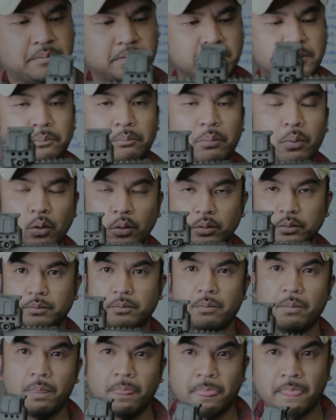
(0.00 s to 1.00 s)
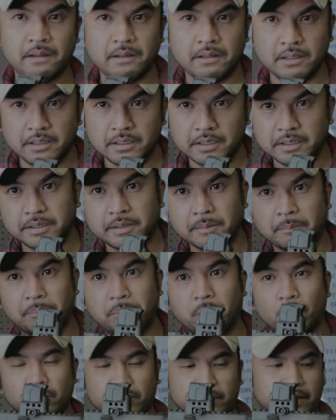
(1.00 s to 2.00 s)
of the
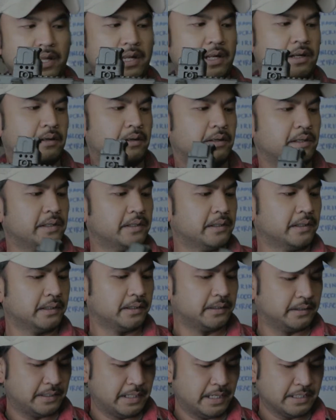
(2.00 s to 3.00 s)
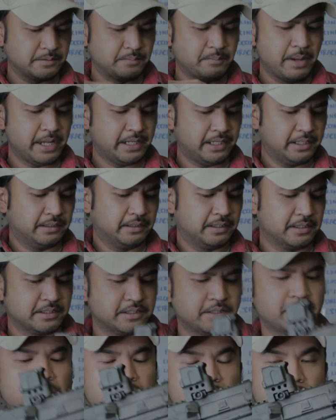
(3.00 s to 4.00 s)
bolt carrier that's making
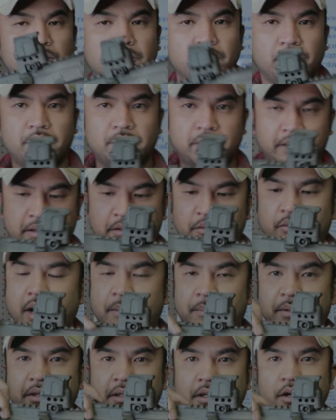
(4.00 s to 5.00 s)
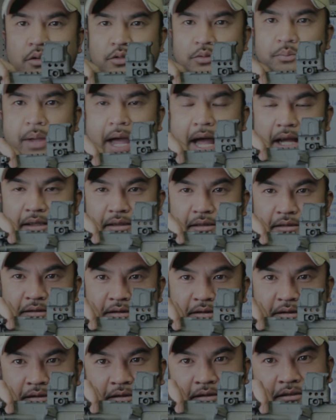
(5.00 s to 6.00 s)
this weapon goes back.
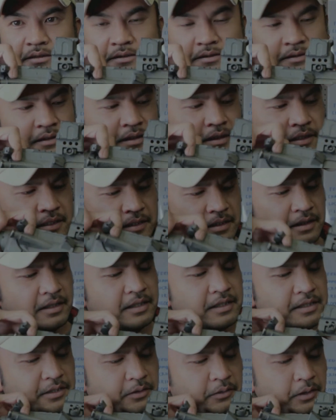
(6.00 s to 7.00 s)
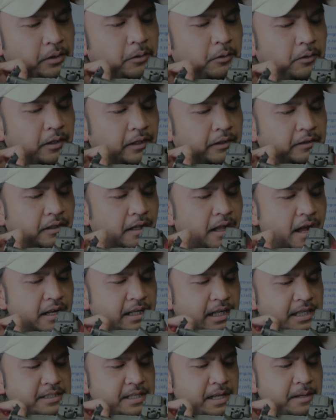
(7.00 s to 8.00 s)
So it'll
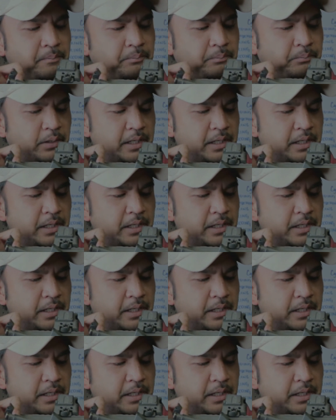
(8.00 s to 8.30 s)
unlock as I